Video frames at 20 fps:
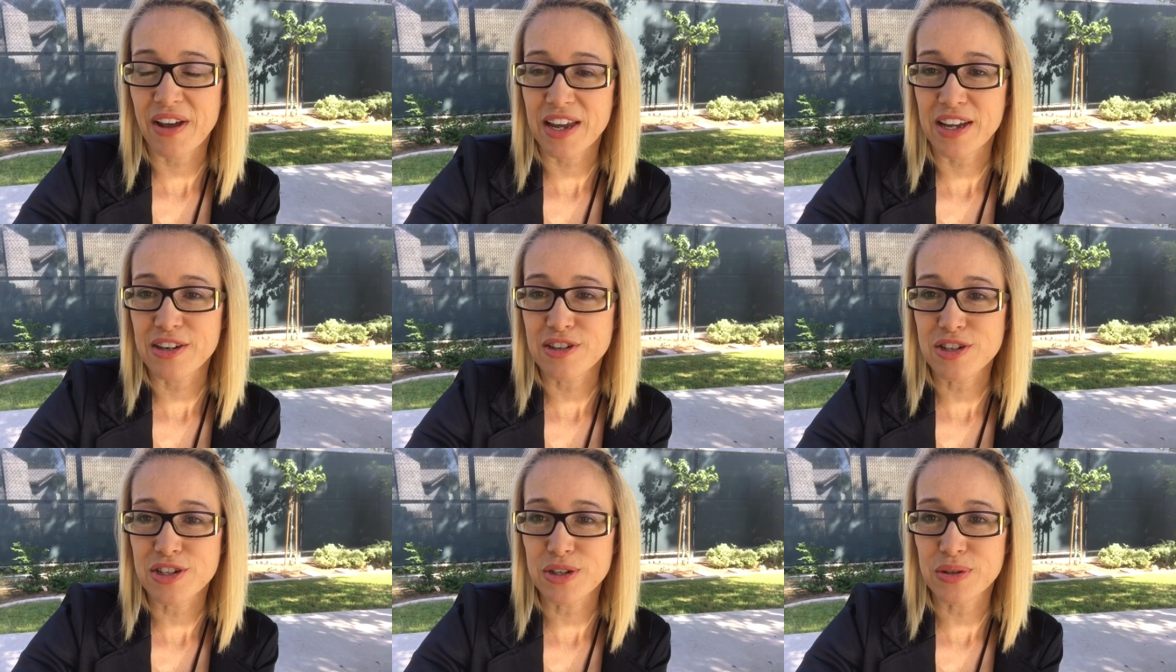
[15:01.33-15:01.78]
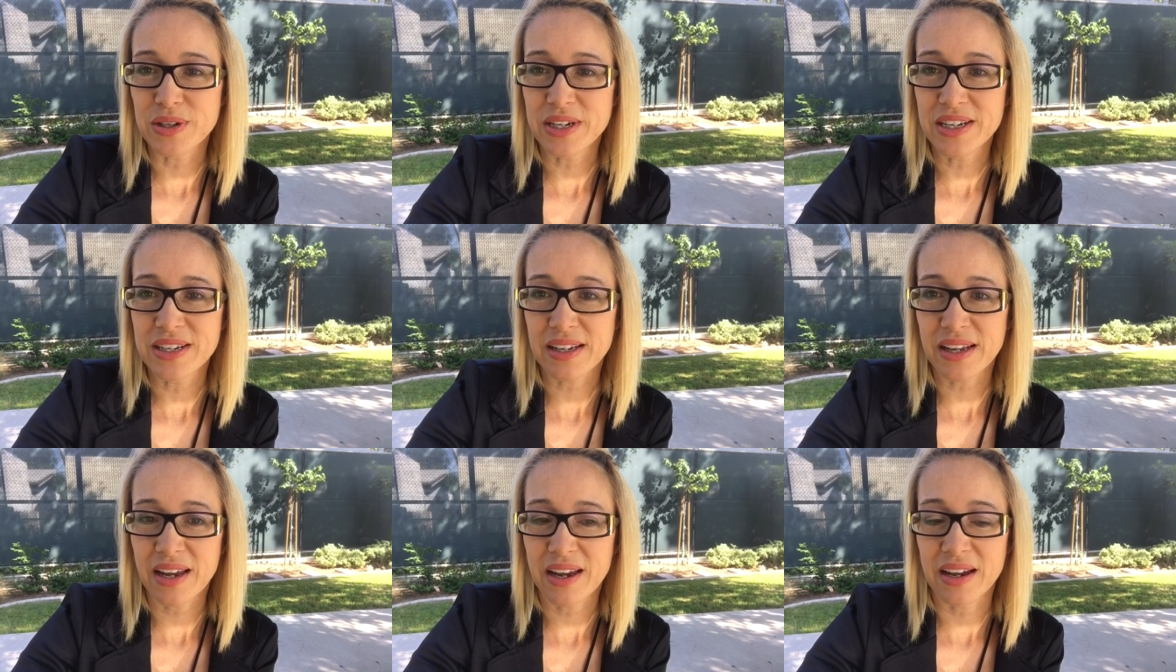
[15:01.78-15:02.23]
I can do
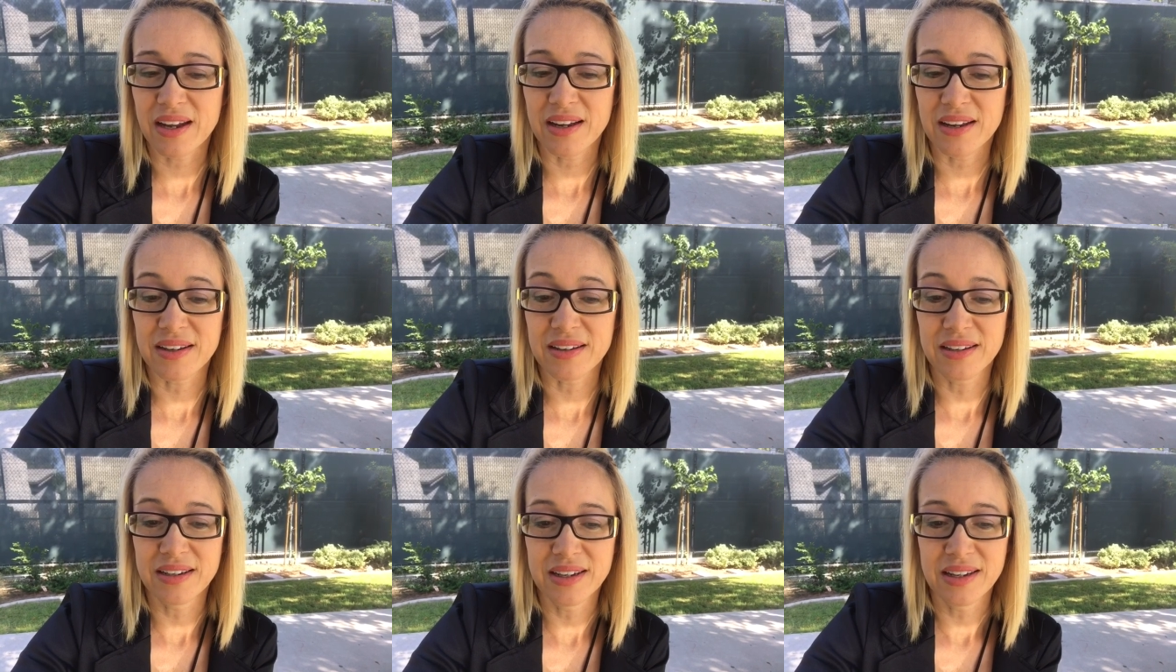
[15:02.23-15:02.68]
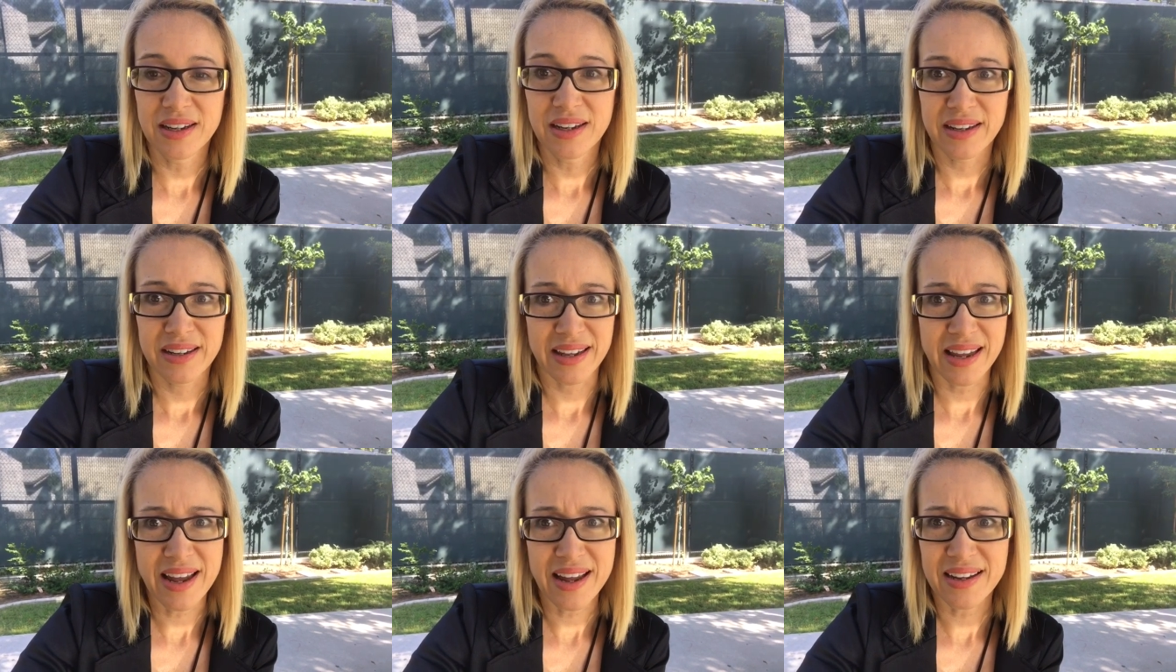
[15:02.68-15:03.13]
it and
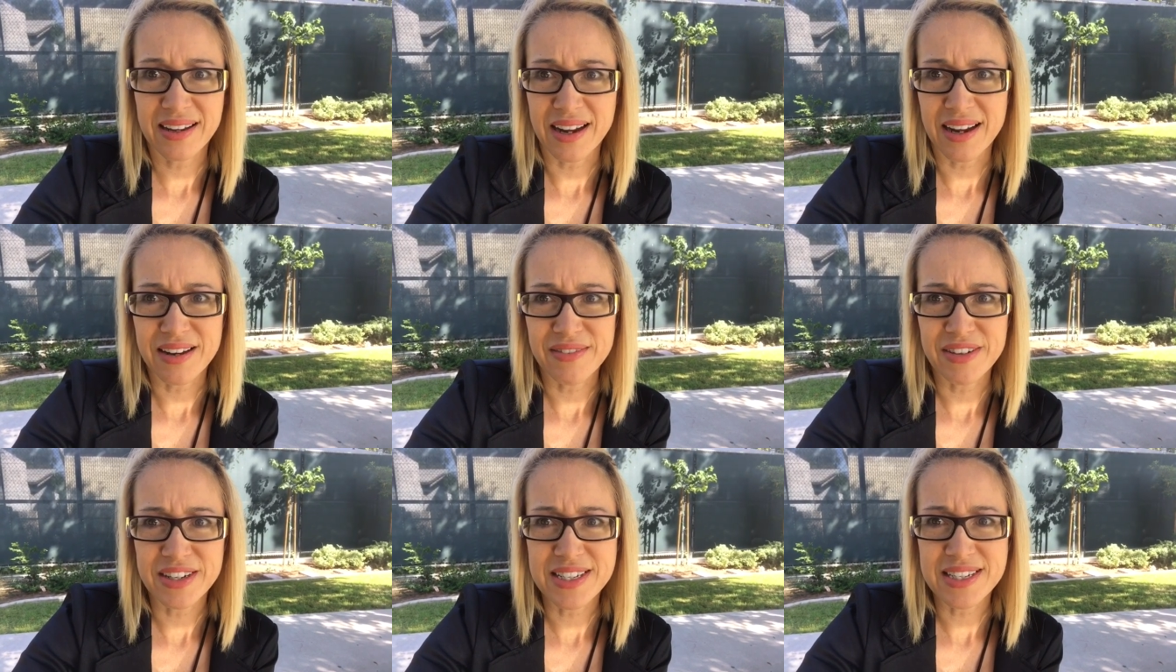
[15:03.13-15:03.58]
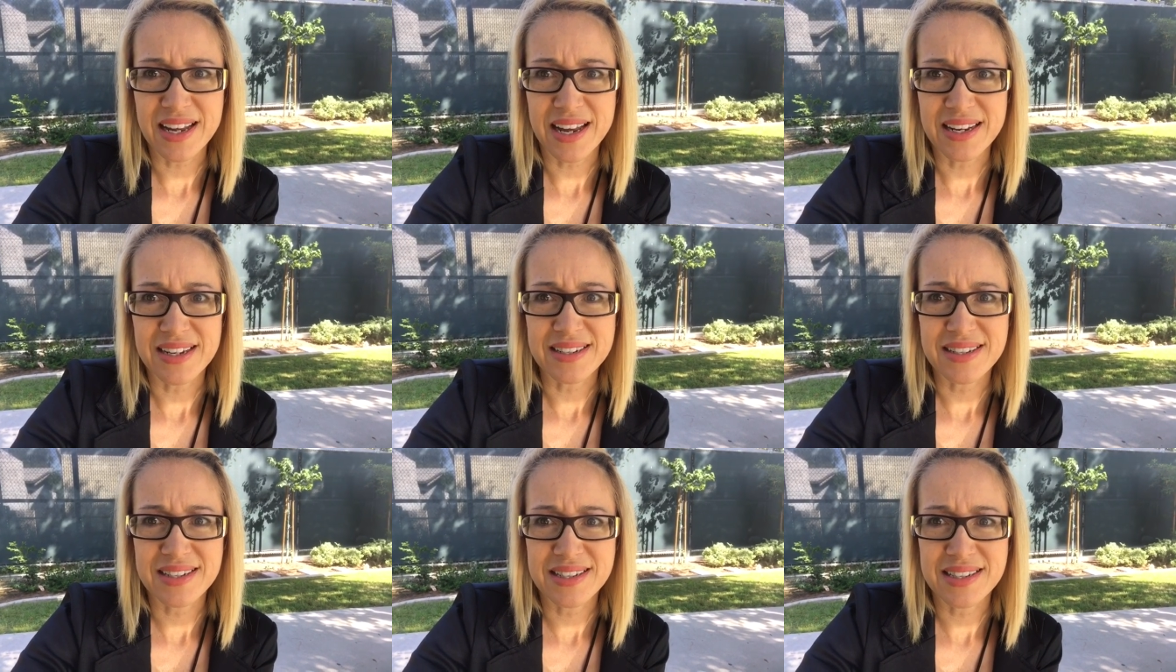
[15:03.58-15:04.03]
yeah kind of
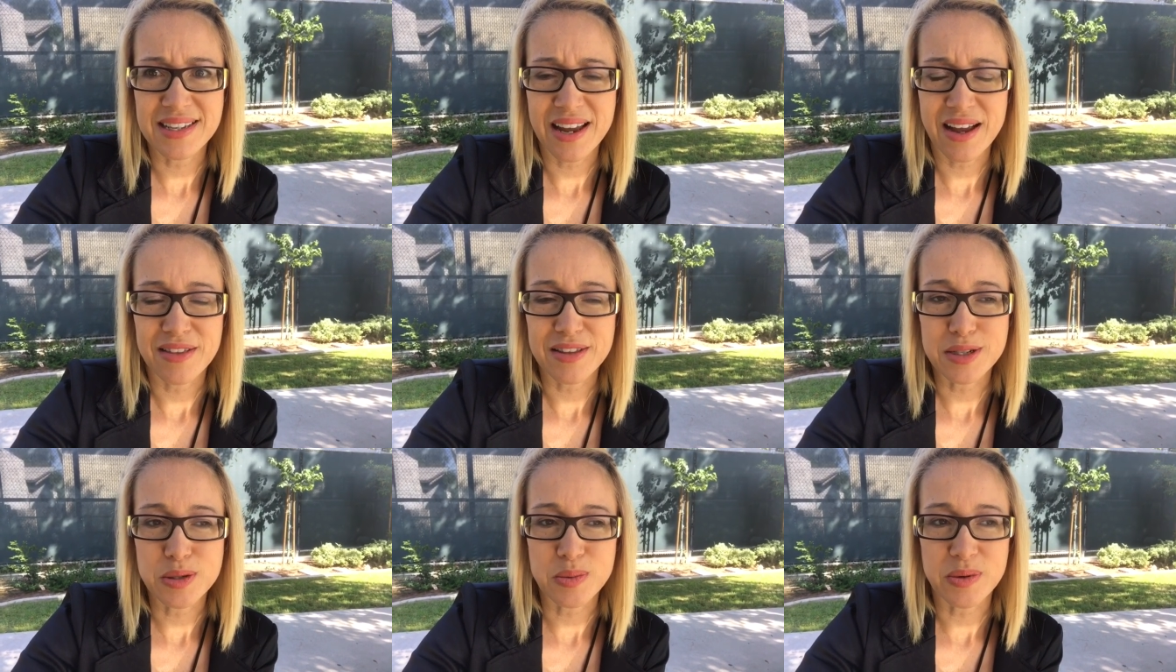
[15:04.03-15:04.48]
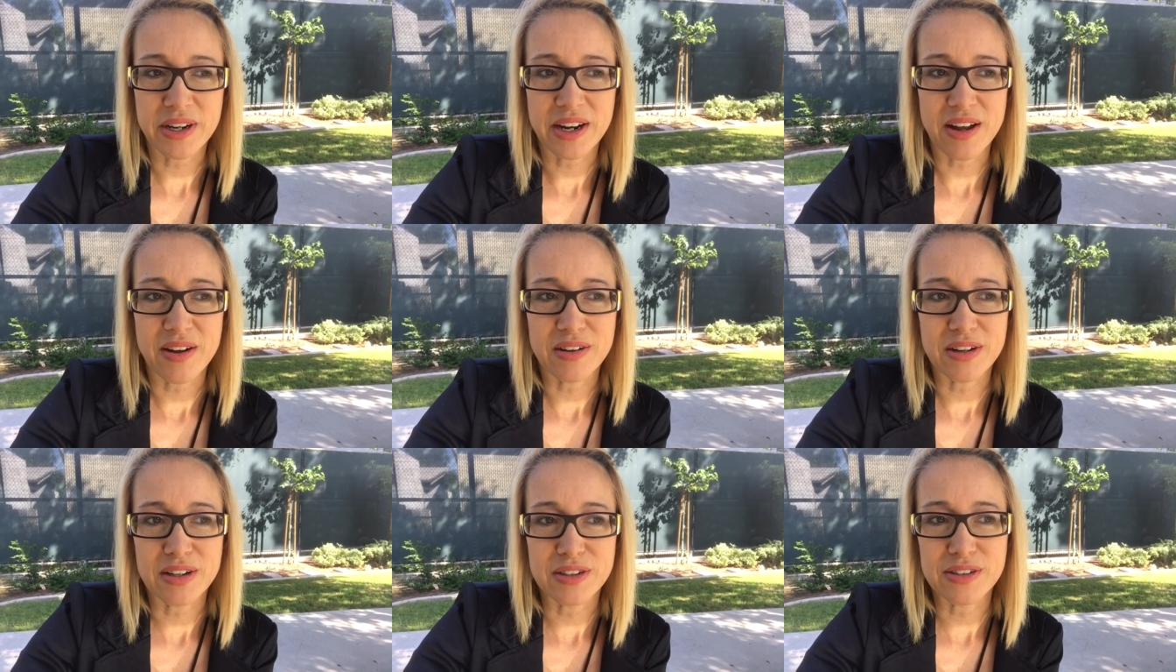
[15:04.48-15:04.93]
excited to see how this
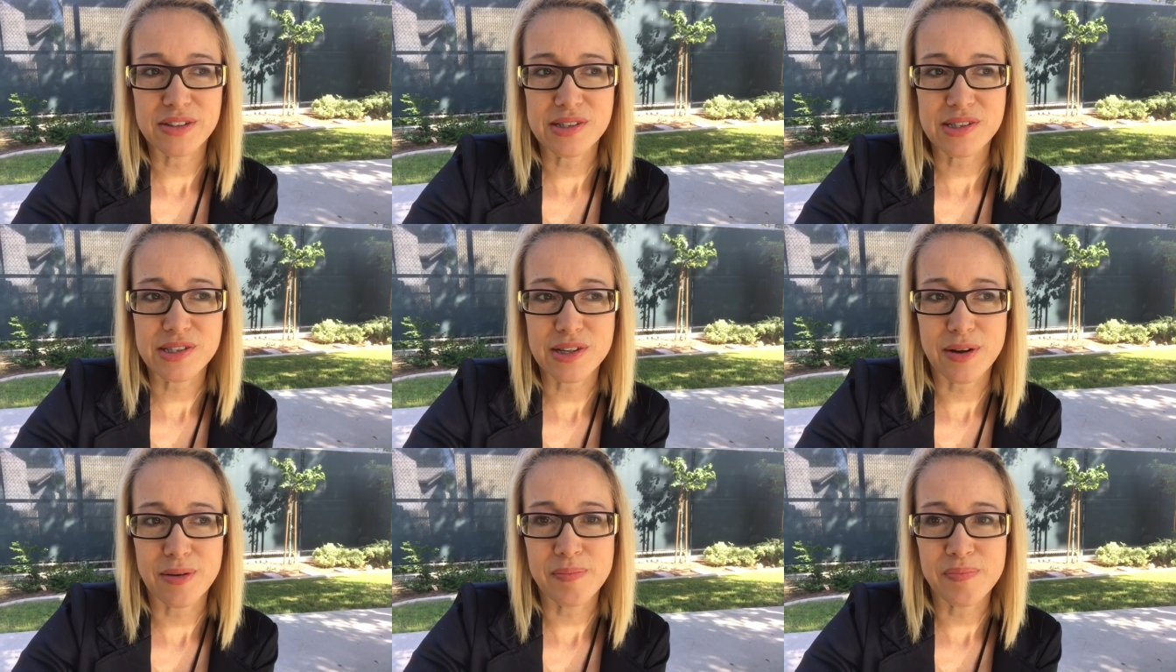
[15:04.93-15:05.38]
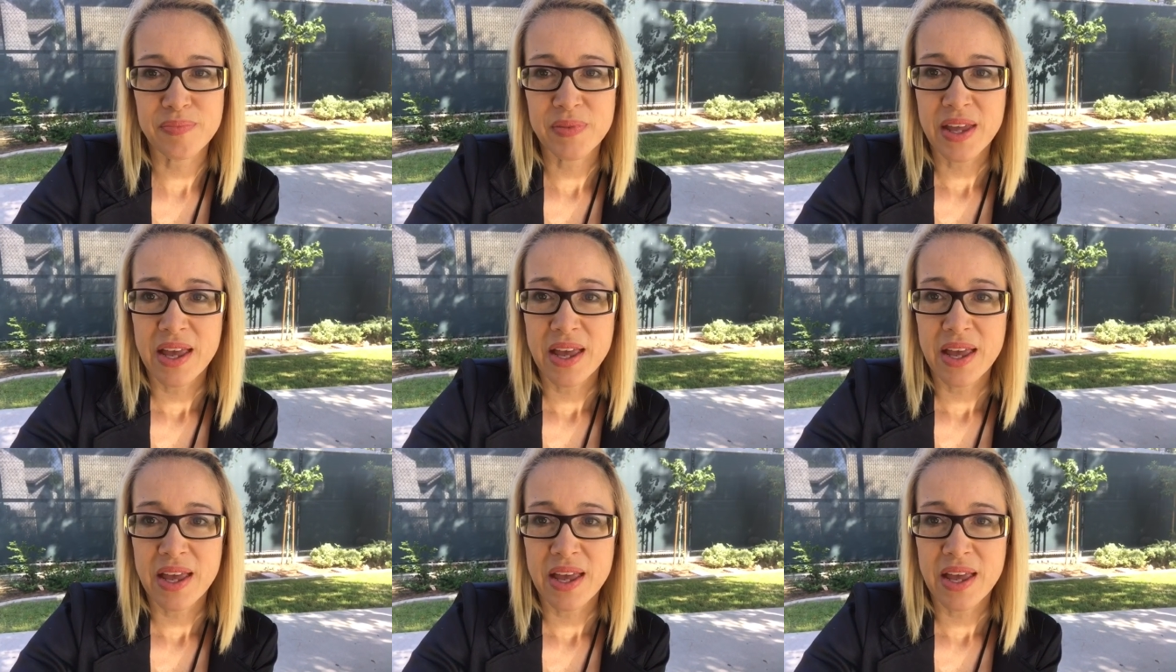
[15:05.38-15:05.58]
workout goes so